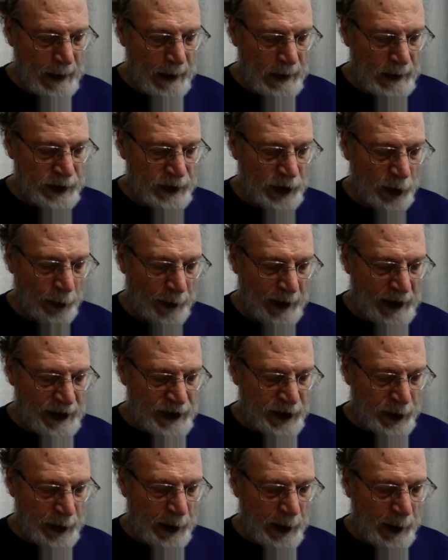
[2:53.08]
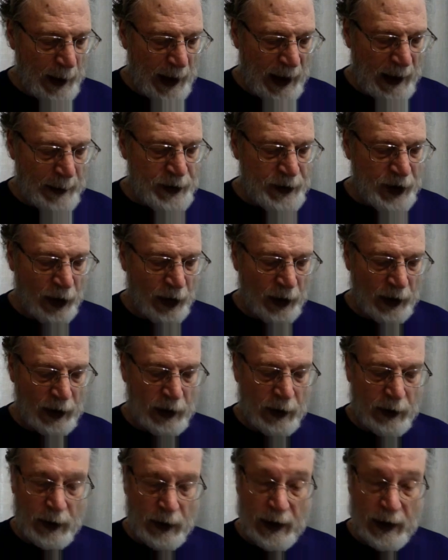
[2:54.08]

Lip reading: So these 3 write-ups are